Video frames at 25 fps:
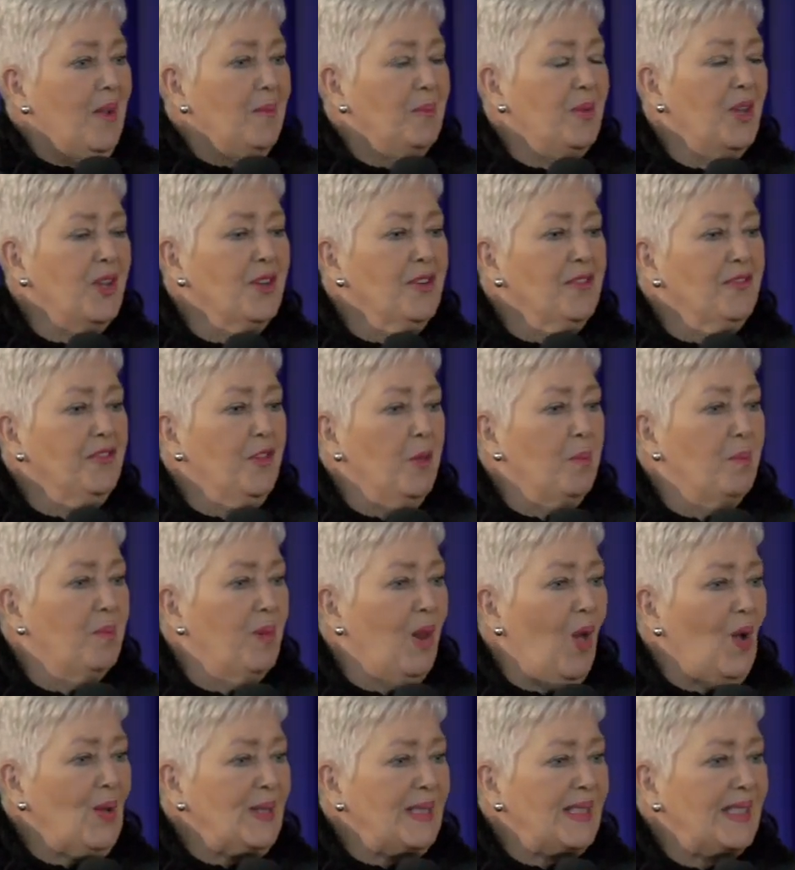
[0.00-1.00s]
beautiful
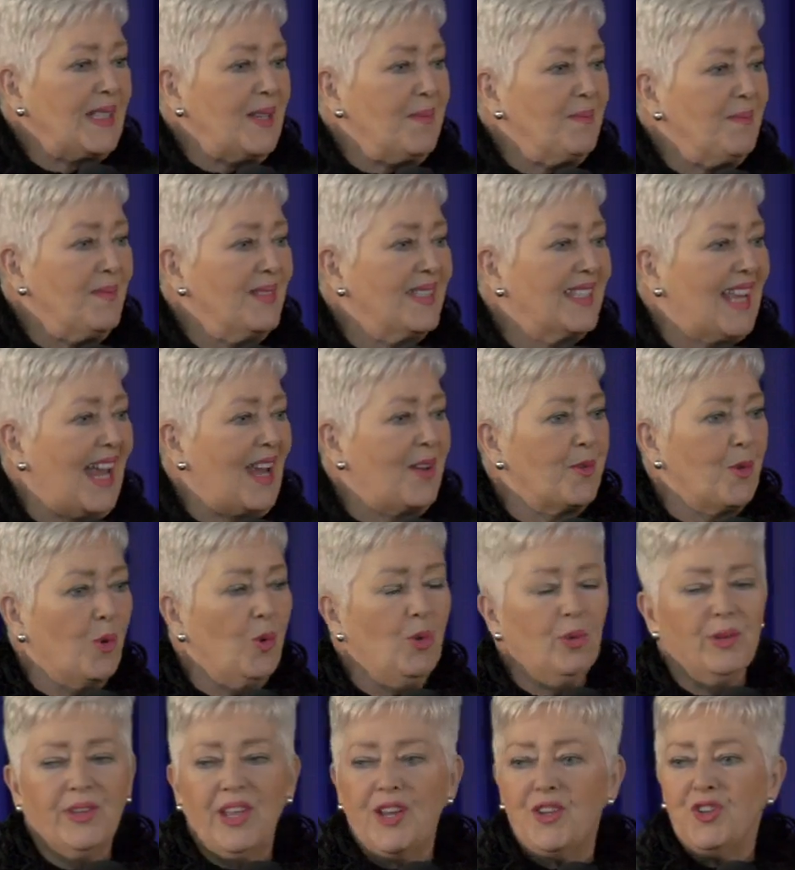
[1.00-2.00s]
blossoms and
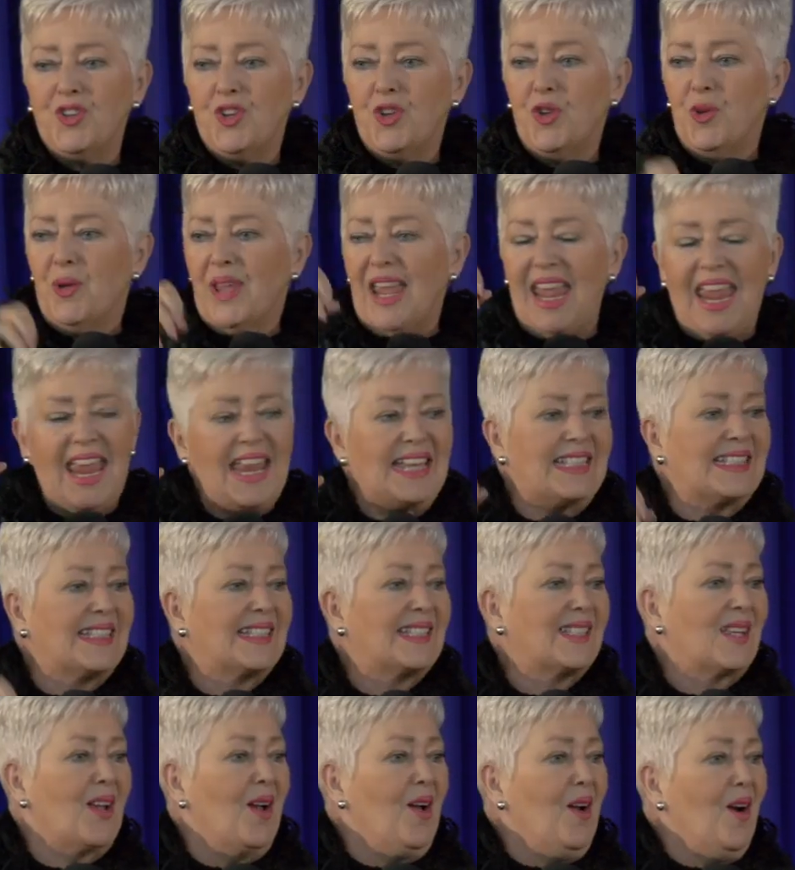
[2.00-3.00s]
all the new
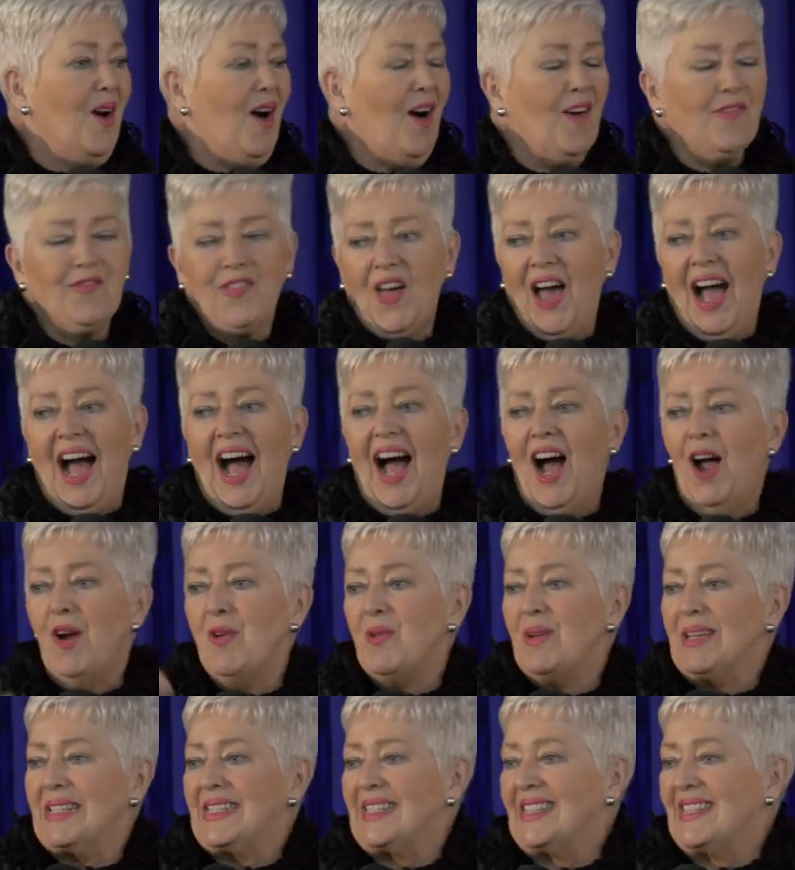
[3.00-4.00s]
heads of the
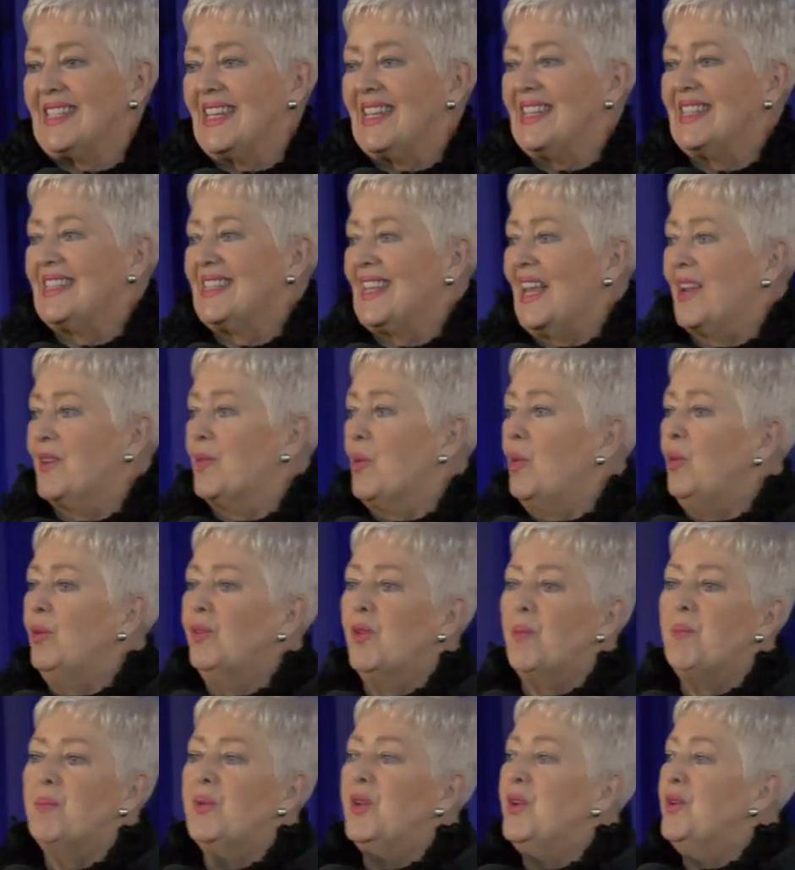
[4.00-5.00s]
irises and all
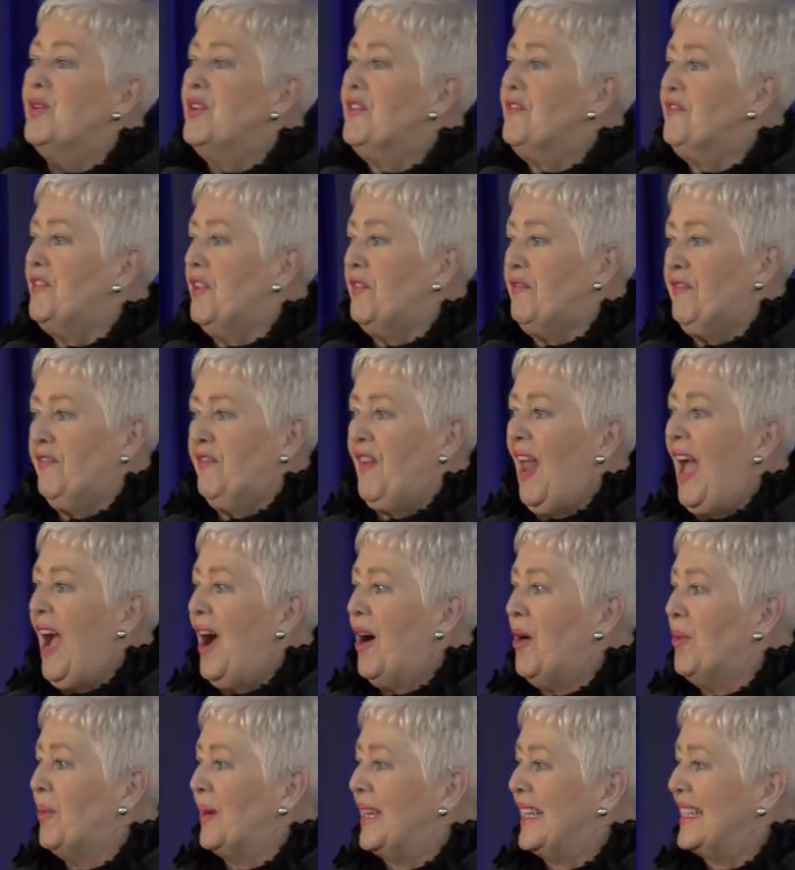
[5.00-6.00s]
the beautiful
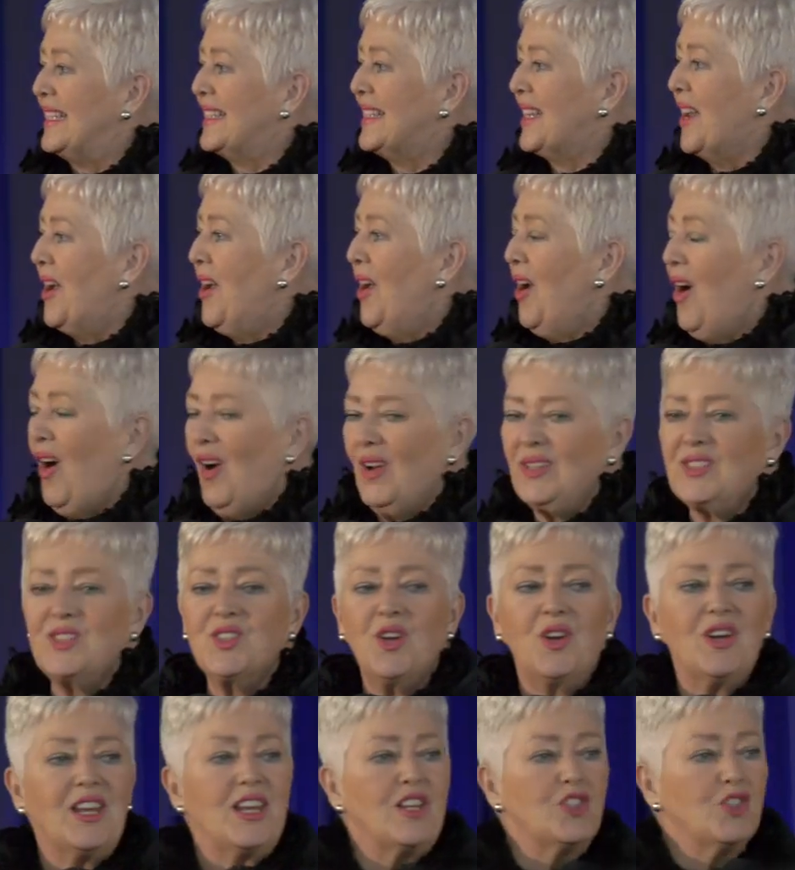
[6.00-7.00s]
flowers are
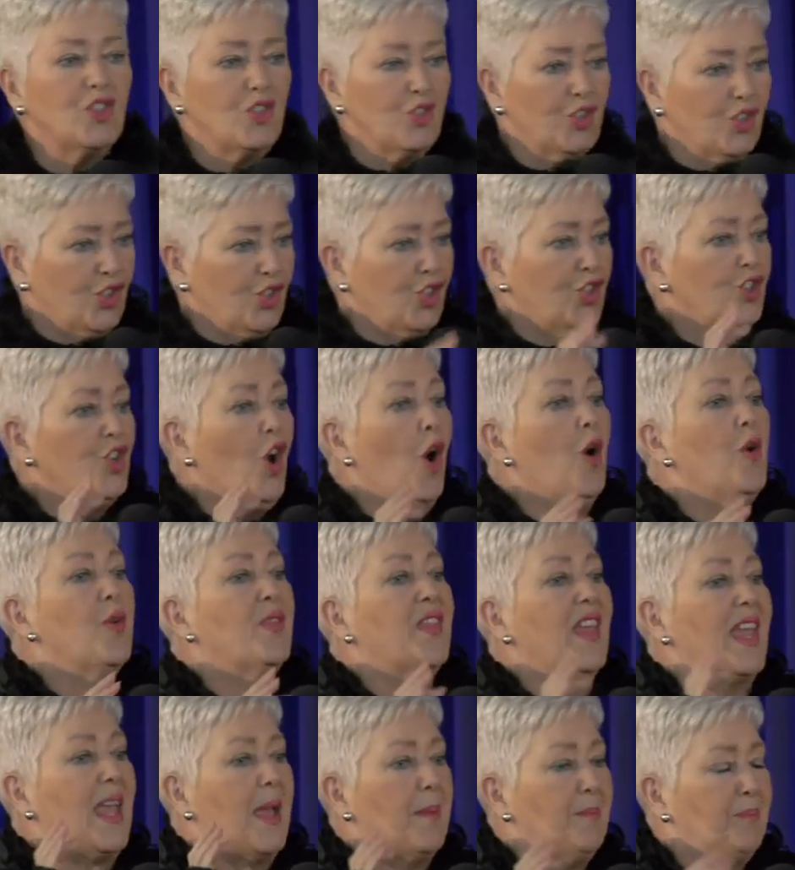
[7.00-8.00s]
starting to show
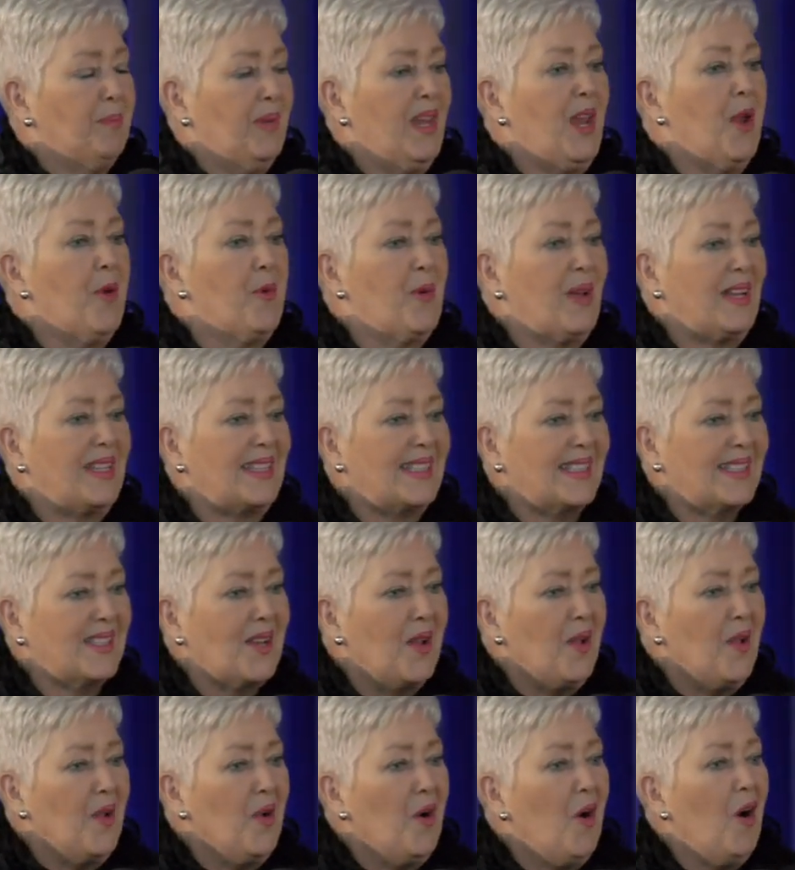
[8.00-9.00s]
the appearance
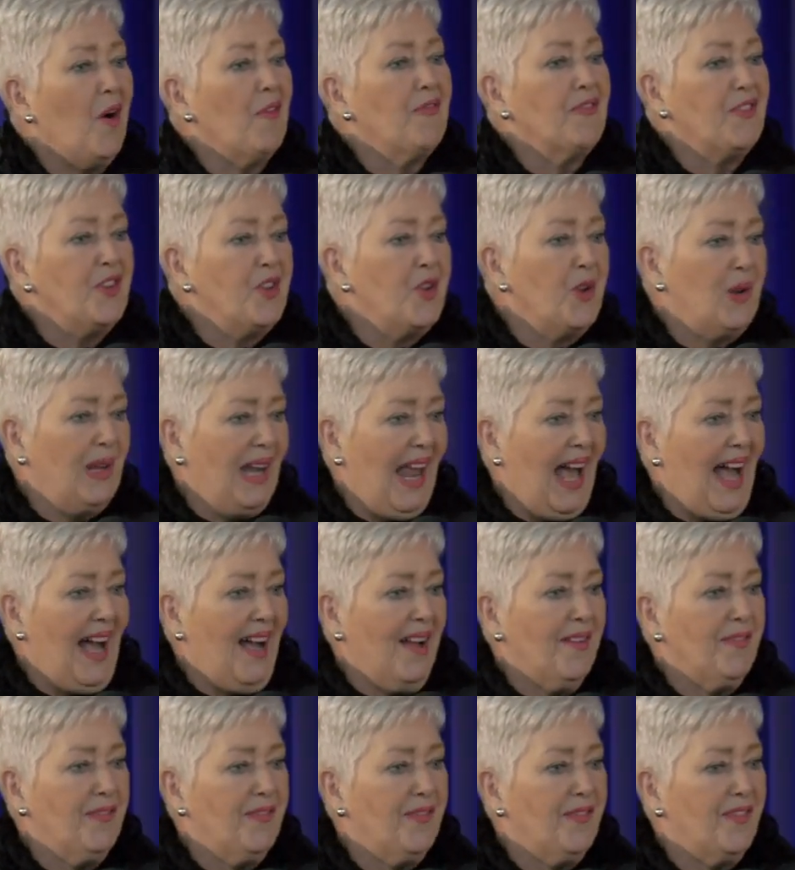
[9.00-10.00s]
of new
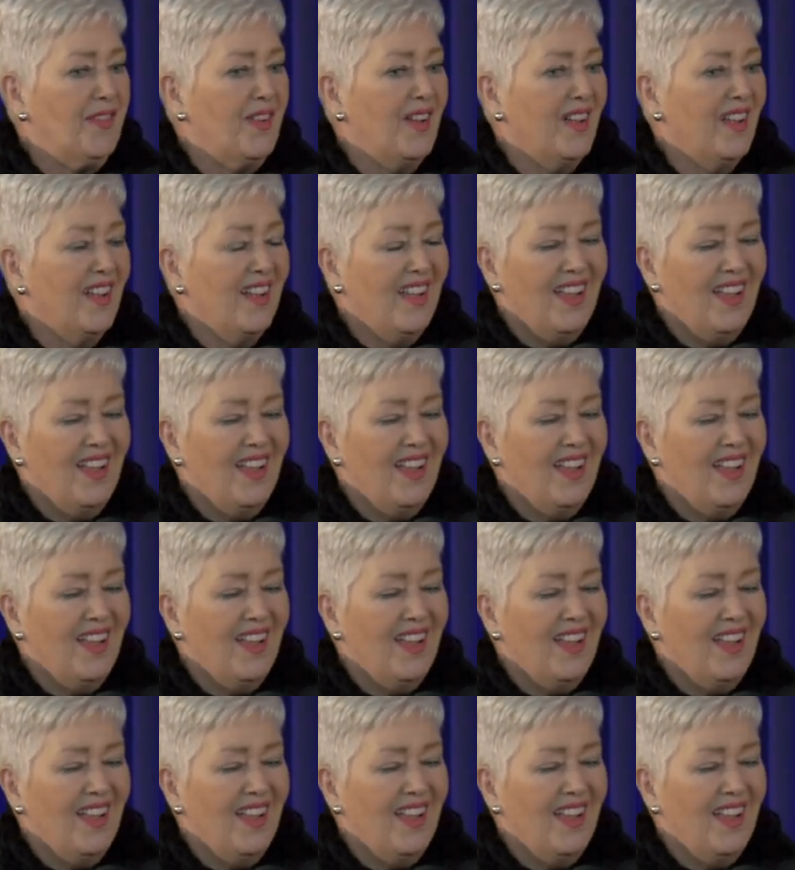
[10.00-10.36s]
life.